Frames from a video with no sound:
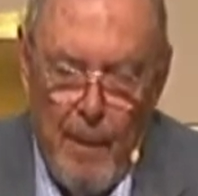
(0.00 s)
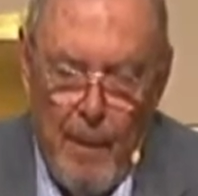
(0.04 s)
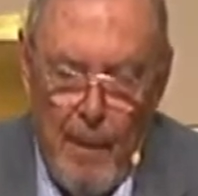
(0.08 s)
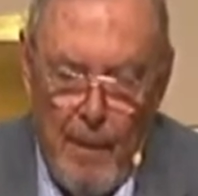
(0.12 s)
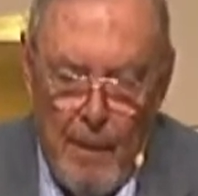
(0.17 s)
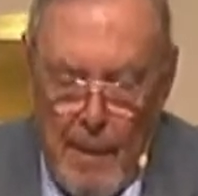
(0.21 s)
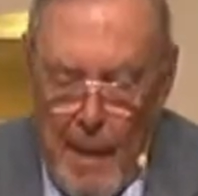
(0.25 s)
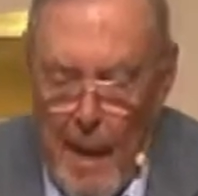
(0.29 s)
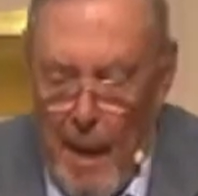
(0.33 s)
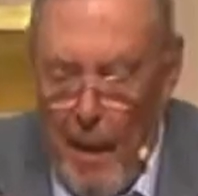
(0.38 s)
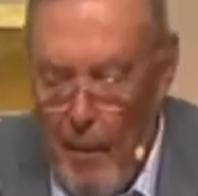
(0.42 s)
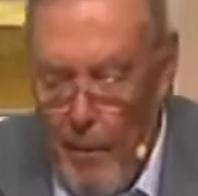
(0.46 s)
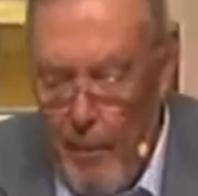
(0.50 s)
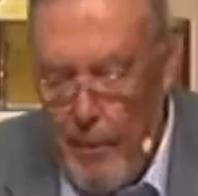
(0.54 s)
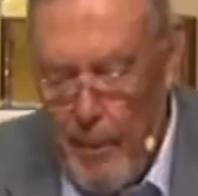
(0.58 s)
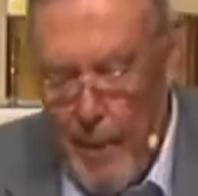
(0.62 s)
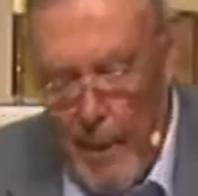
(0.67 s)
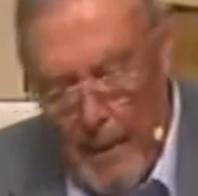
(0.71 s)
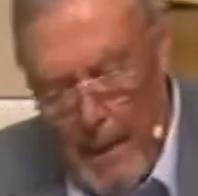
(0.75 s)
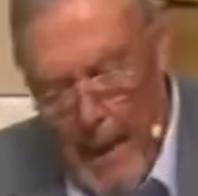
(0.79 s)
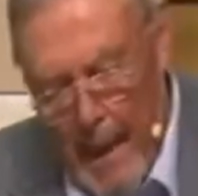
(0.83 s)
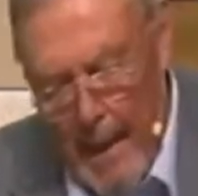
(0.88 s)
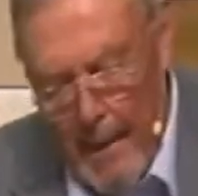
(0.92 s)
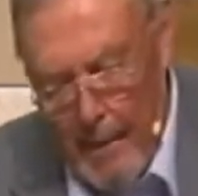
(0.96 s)
Now,
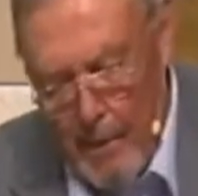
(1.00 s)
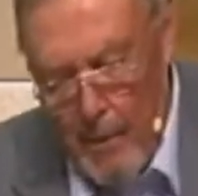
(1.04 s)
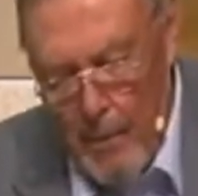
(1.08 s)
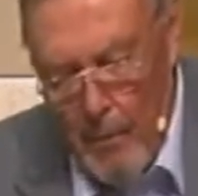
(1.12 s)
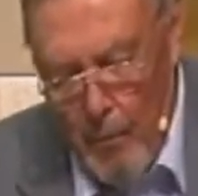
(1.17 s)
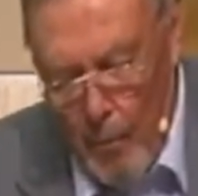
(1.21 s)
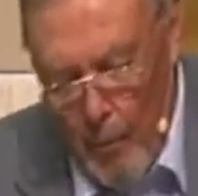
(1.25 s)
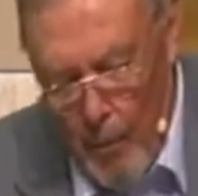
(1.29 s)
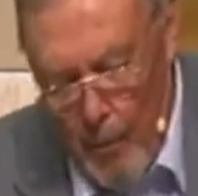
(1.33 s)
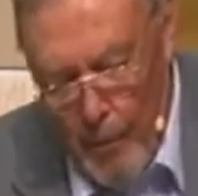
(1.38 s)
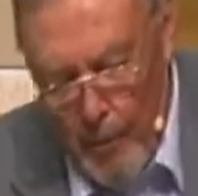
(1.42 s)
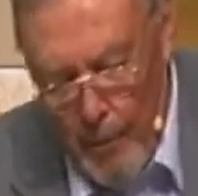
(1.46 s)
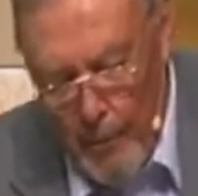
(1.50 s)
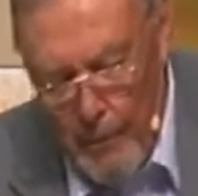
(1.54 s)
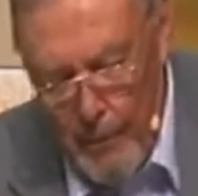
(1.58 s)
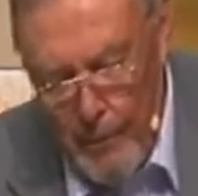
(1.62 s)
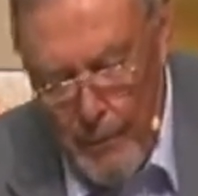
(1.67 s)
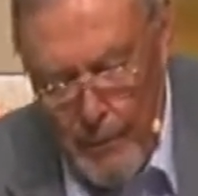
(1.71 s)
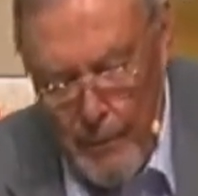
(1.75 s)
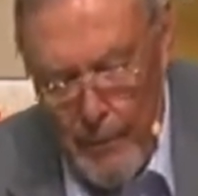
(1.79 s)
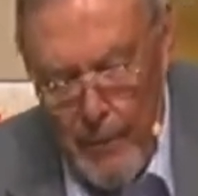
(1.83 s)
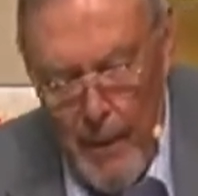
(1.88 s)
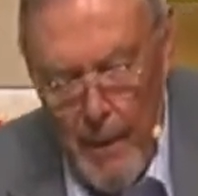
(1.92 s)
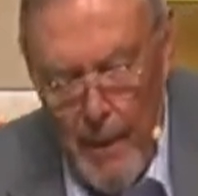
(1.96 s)
the Latin
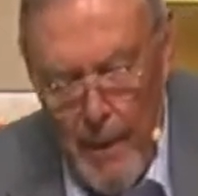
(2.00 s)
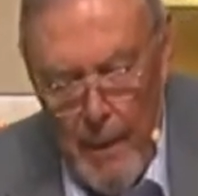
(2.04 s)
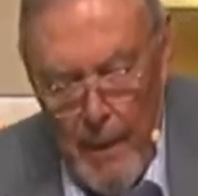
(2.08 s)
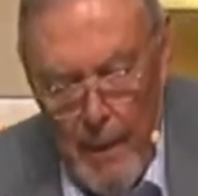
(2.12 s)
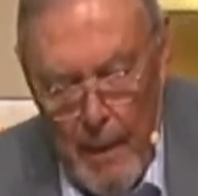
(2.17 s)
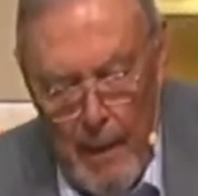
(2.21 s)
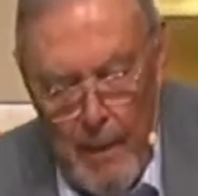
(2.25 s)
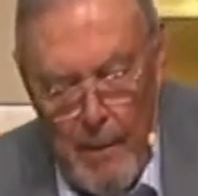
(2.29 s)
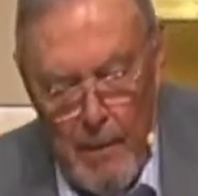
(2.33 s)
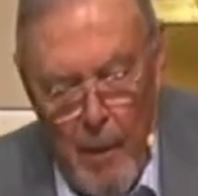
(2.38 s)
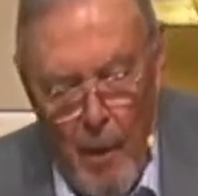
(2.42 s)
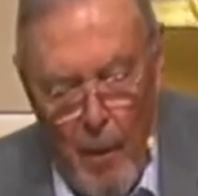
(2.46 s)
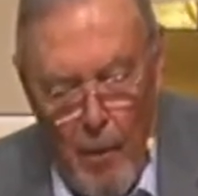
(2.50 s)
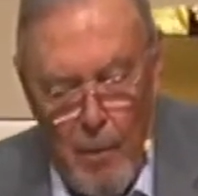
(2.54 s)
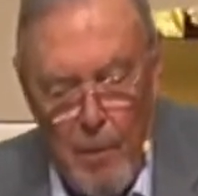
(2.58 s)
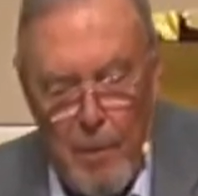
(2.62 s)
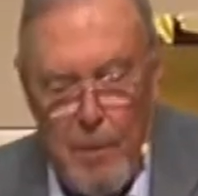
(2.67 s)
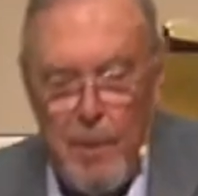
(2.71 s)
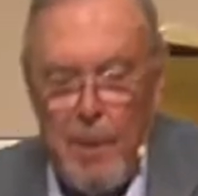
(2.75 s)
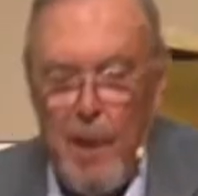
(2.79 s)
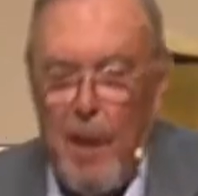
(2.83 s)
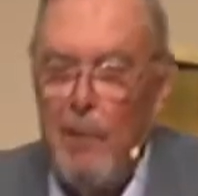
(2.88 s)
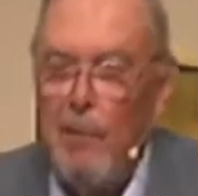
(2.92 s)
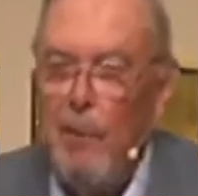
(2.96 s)
words in hoc
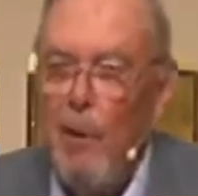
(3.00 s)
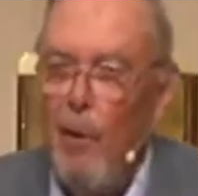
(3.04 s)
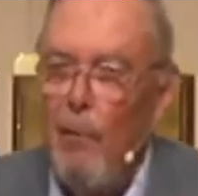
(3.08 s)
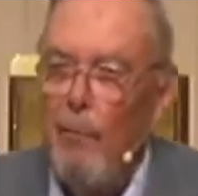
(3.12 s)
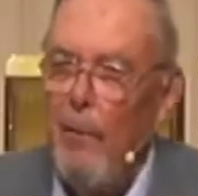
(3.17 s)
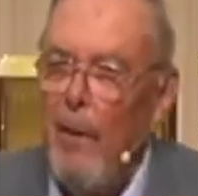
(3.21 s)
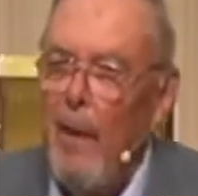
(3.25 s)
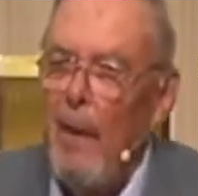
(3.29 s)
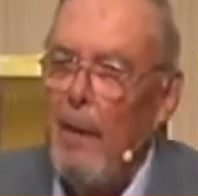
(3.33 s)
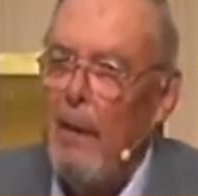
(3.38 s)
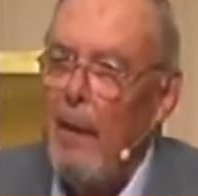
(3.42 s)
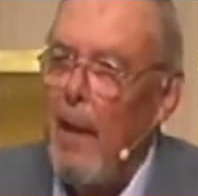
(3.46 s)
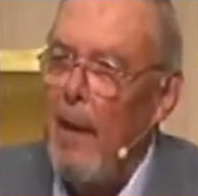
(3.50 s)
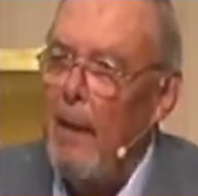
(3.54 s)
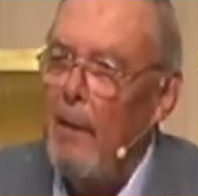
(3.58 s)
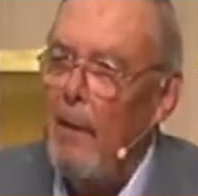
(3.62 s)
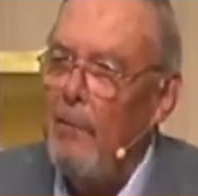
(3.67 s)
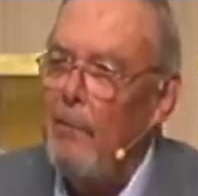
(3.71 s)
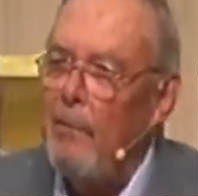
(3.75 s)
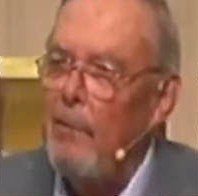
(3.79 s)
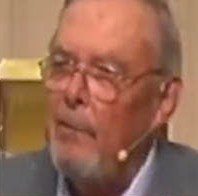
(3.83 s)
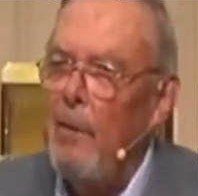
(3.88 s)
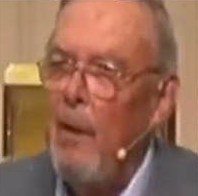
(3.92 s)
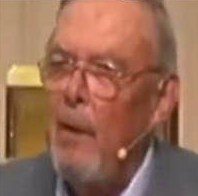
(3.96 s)
signo
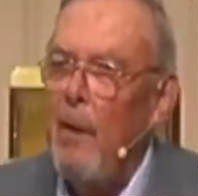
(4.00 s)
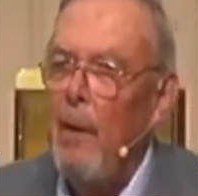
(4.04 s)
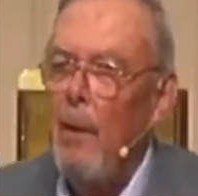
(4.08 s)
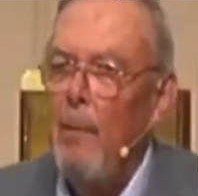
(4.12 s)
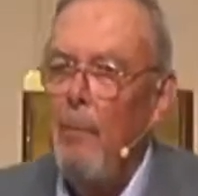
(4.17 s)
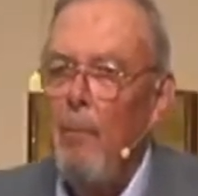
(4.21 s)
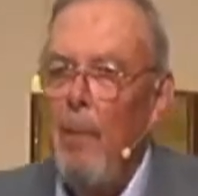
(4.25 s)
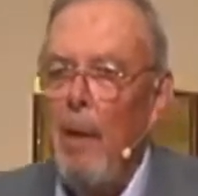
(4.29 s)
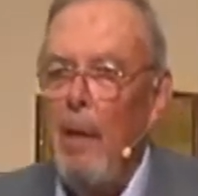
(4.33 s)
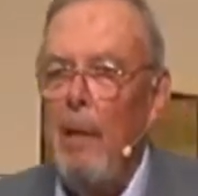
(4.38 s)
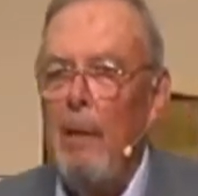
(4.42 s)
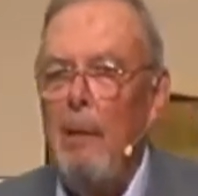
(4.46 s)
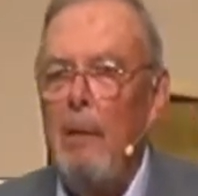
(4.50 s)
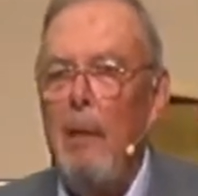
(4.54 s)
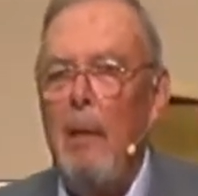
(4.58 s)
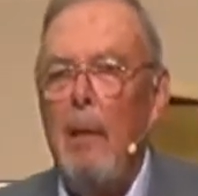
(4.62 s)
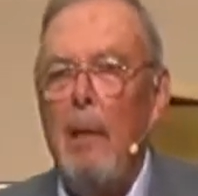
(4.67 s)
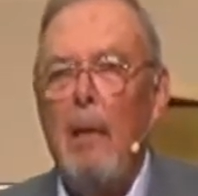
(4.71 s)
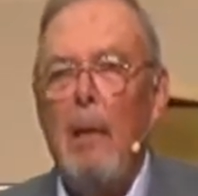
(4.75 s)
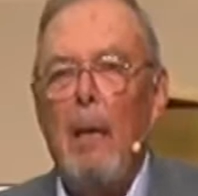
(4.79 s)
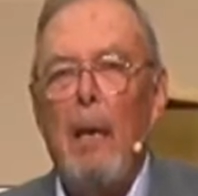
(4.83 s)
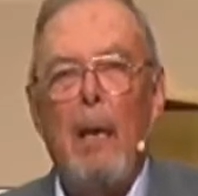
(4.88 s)
vinces mean